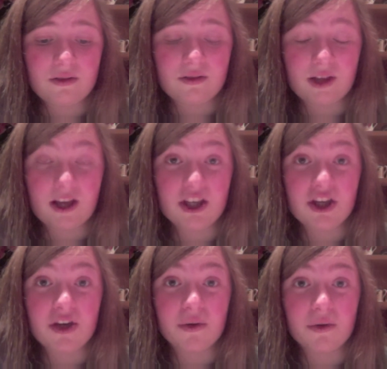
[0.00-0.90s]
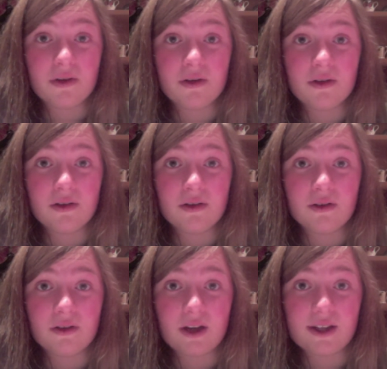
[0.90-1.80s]
Like you.
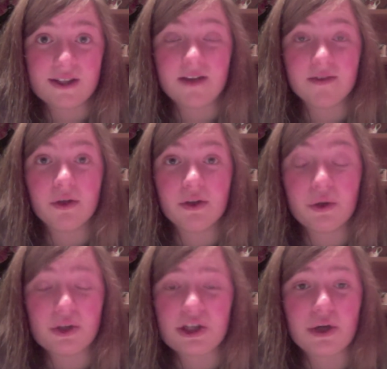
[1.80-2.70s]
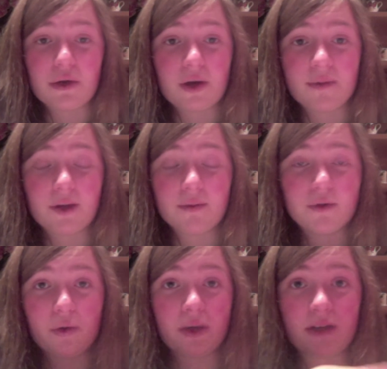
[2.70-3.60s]
As it, not you, I'm
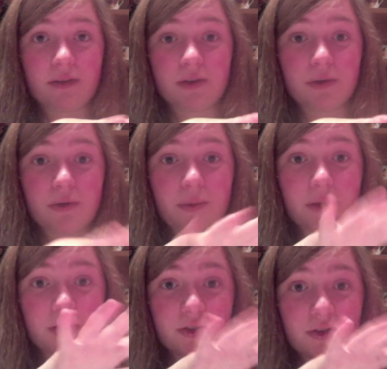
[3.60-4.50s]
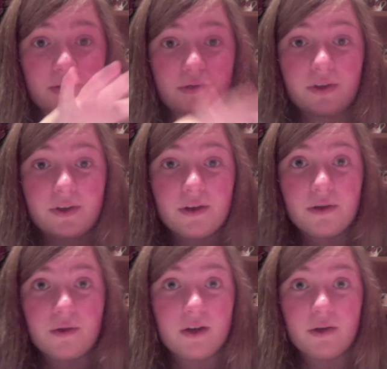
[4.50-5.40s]
talking to the person who was ranting at
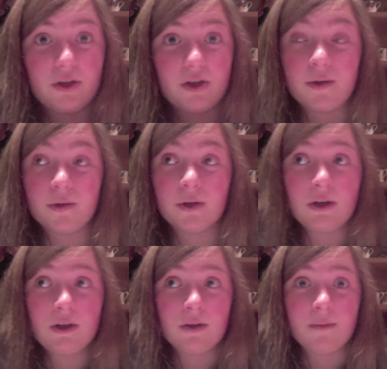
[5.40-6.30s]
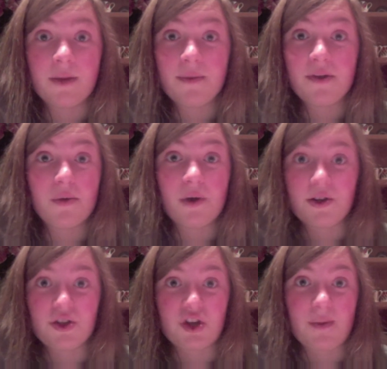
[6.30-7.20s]
the gran, not you. Maybe you
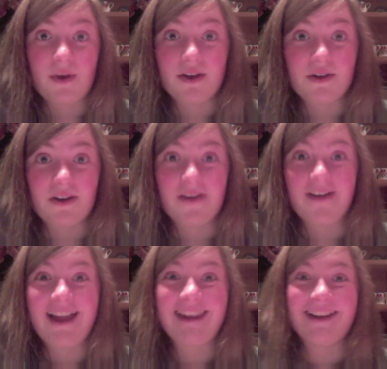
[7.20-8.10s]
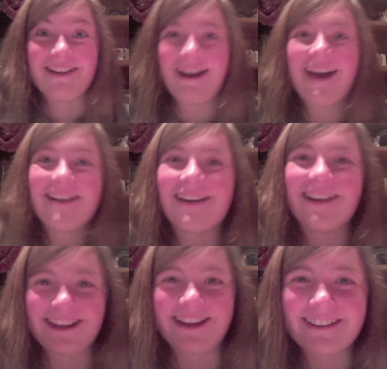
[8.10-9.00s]
are cheap, I don't know. Hello, how
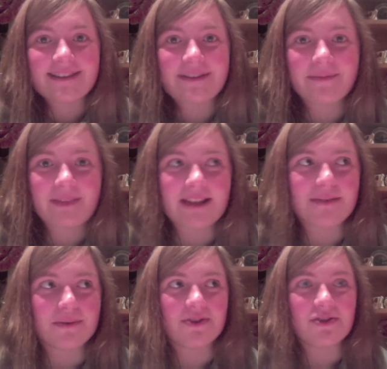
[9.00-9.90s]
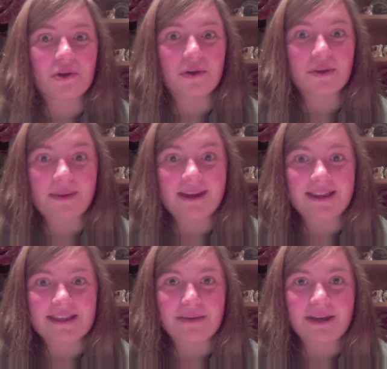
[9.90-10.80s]
are you? That's what's shocked me
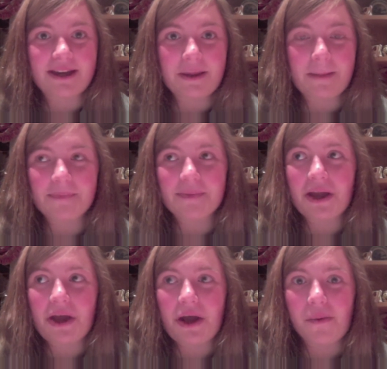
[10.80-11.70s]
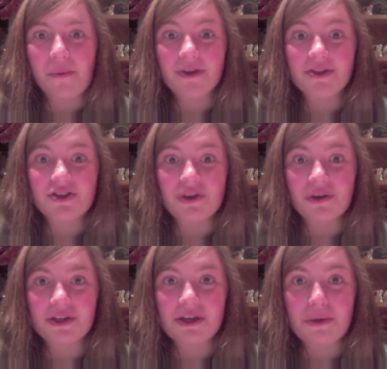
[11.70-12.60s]
this week. What's
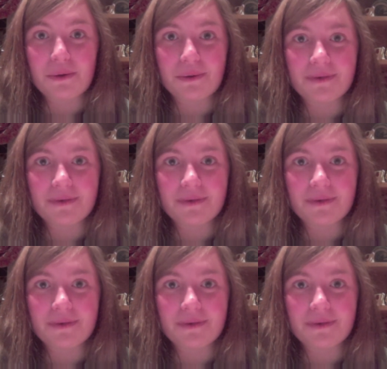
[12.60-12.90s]
shocked you?